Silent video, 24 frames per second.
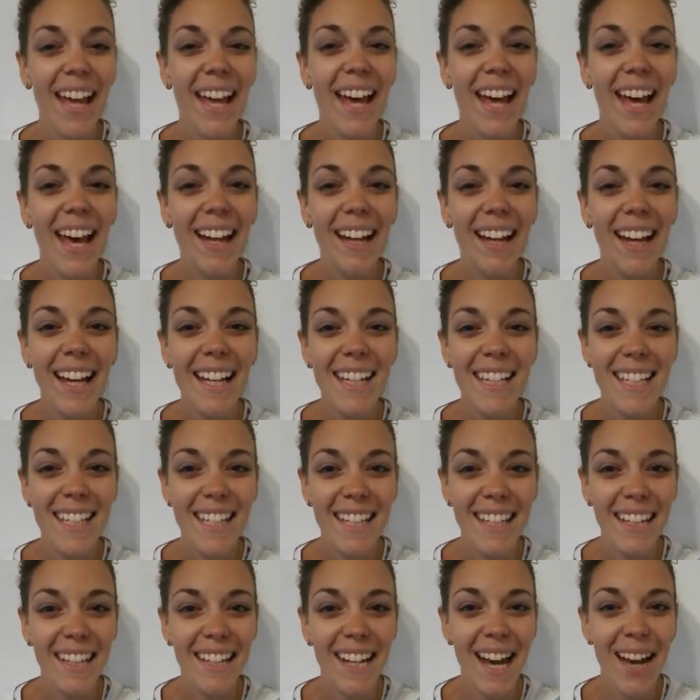And I
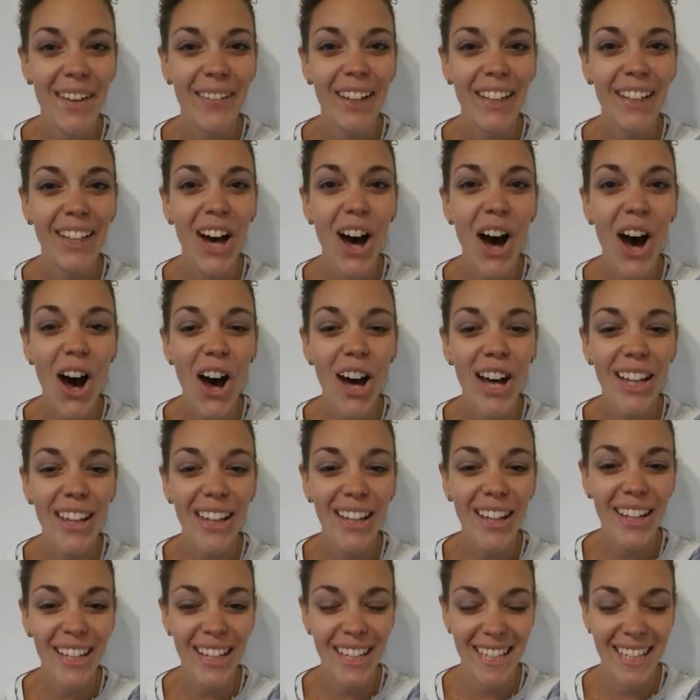see now that Anna